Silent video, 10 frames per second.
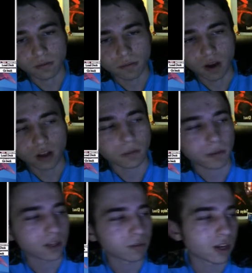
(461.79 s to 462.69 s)
on the
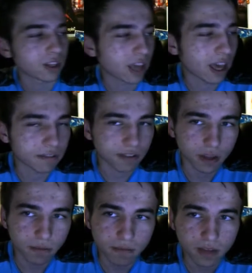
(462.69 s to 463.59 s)
bottom right you have
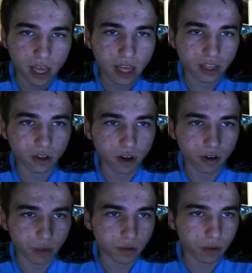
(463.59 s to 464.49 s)
him, and then you call
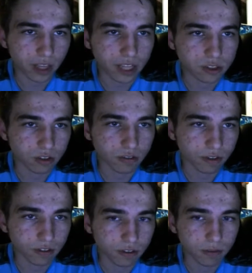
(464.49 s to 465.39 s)
Rendering Angel in front
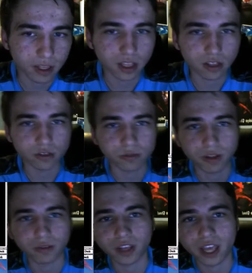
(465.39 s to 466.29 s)
of him, and then use
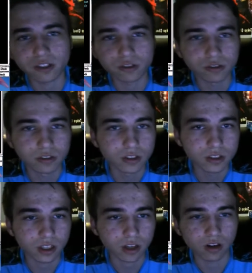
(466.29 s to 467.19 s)
Rendering Angel
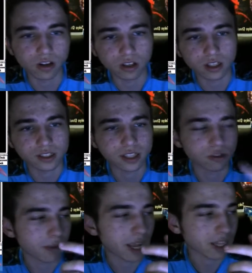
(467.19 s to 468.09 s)
to call, let's say,
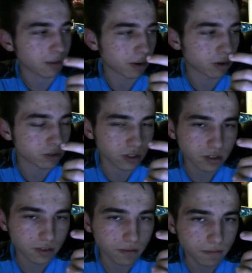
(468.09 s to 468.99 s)
Dramatic Composer
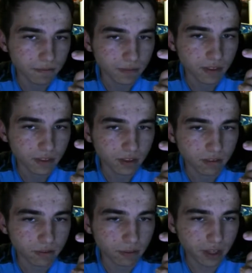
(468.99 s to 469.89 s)

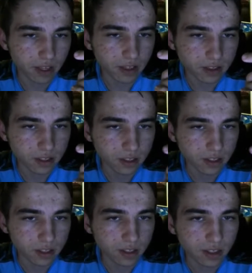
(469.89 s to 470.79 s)
from your hand.
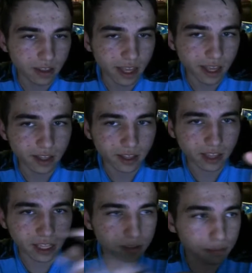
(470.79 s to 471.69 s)
Then
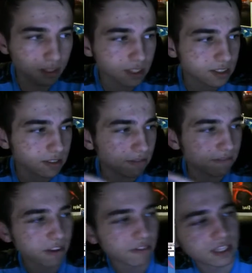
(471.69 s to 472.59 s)
that's plus
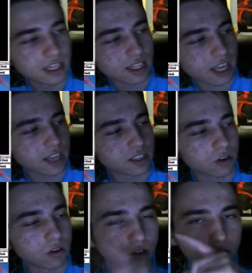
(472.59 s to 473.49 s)
15k
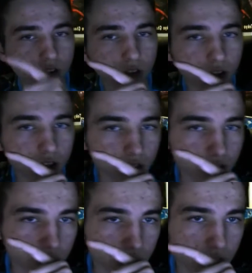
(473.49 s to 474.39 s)
total on
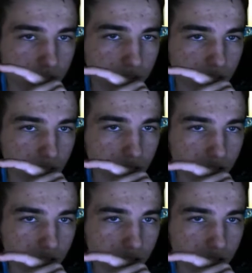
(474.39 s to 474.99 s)
your field.